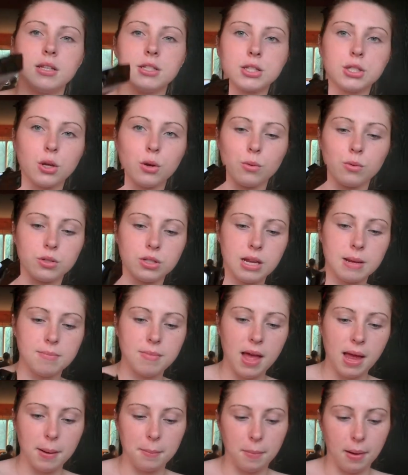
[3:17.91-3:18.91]
So keep
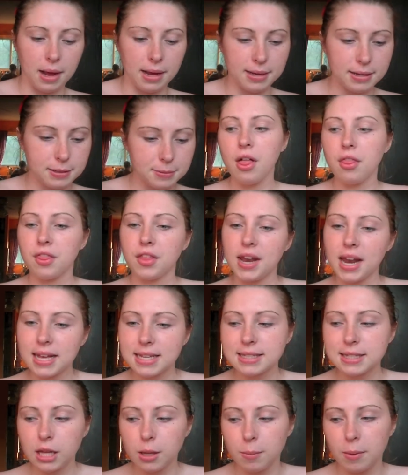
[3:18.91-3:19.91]
that in mind. The
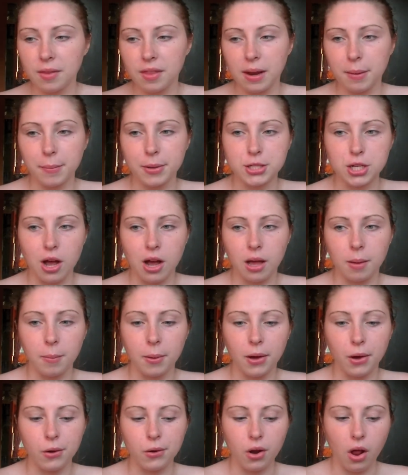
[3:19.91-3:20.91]
next little bit that I'm gonna talk
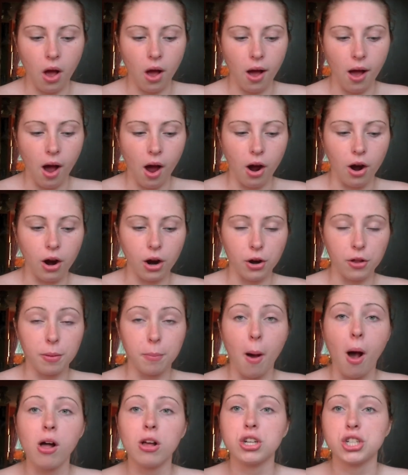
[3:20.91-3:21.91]
about are
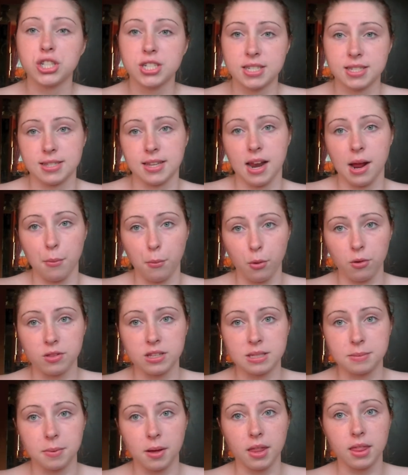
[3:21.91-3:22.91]
the polishes that I wore
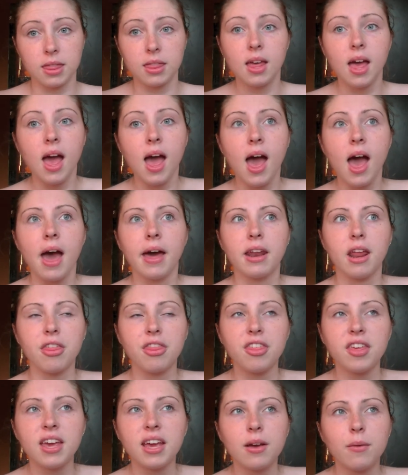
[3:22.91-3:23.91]
this month. And I
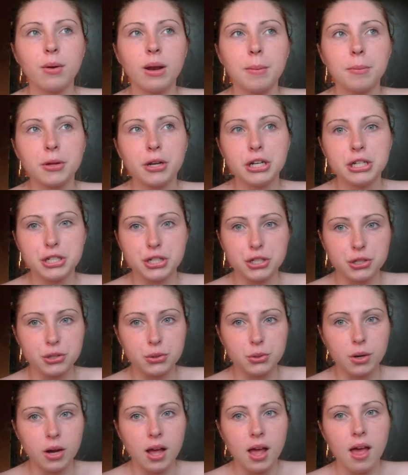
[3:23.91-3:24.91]
think what I'm gonna
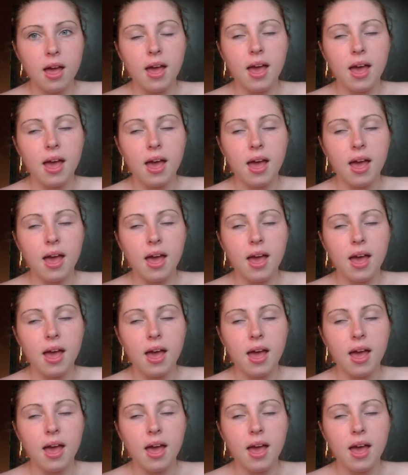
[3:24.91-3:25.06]
do,